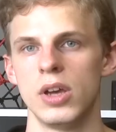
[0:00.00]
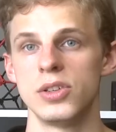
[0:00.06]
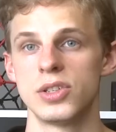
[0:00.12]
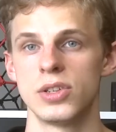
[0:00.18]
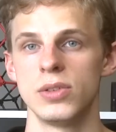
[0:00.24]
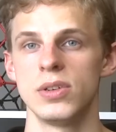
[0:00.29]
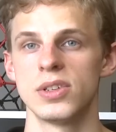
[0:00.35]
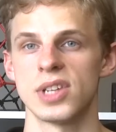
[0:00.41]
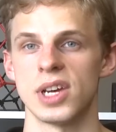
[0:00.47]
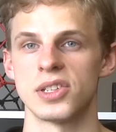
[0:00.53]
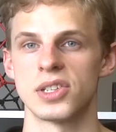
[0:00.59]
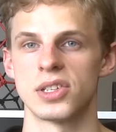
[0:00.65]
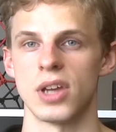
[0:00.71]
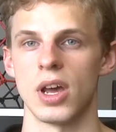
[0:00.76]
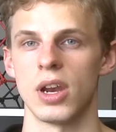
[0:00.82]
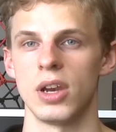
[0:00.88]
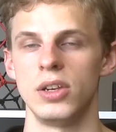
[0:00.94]
As soon as I
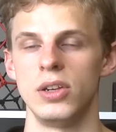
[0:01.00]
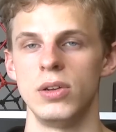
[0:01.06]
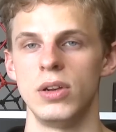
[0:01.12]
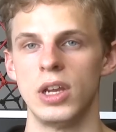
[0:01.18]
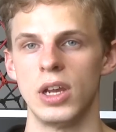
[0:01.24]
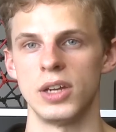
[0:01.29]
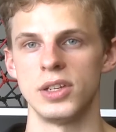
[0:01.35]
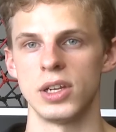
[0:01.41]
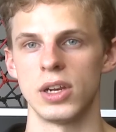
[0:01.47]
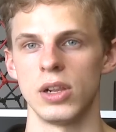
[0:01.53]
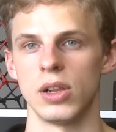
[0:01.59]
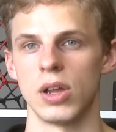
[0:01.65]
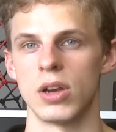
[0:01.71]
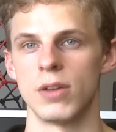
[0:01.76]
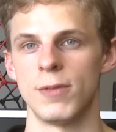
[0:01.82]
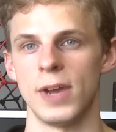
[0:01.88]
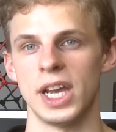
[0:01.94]
started uni, I did a
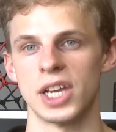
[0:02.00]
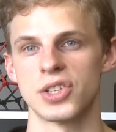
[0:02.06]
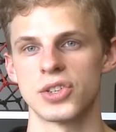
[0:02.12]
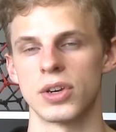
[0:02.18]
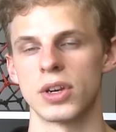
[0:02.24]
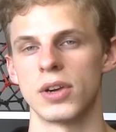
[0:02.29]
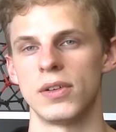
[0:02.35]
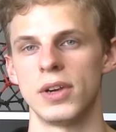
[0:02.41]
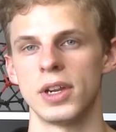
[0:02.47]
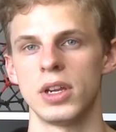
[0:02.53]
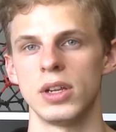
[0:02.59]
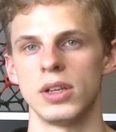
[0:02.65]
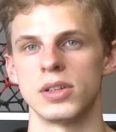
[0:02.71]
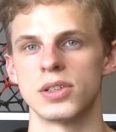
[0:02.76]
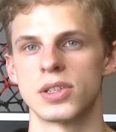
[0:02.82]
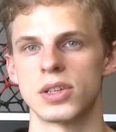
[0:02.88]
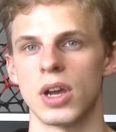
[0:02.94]
lot of
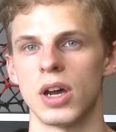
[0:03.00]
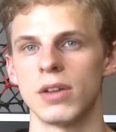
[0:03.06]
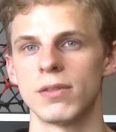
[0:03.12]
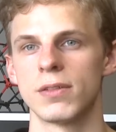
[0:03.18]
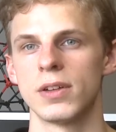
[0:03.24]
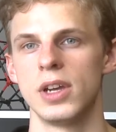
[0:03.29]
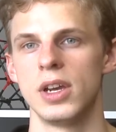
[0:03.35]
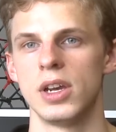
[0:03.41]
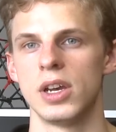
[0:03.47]
extracurricular stuff,